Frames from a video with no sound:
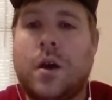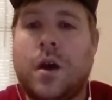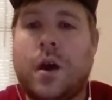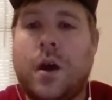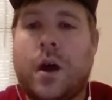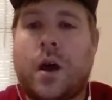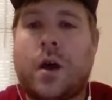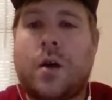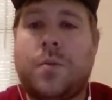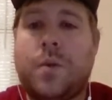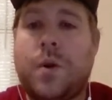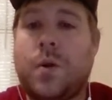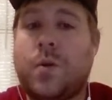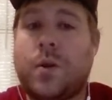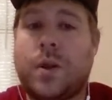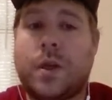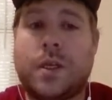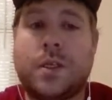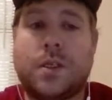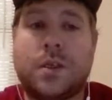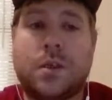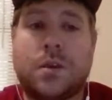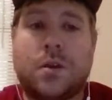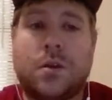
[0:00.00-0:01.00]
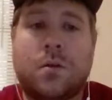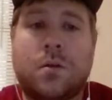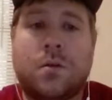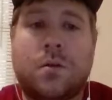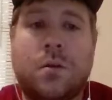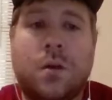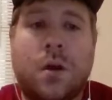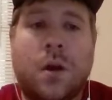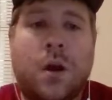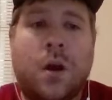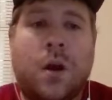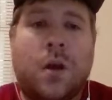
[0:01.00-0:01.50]
it'd be really easy to.
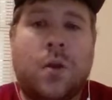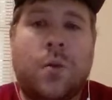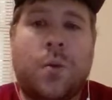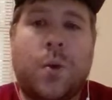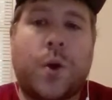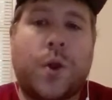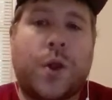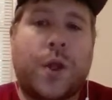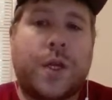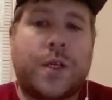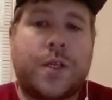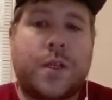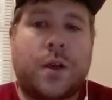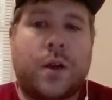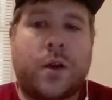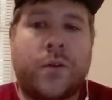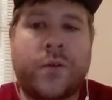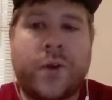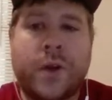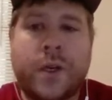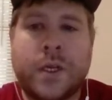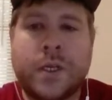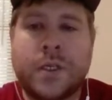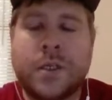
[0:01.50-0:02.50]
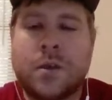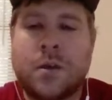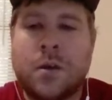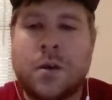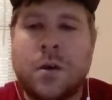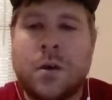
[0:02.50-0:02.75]
They're both legendary Finneys,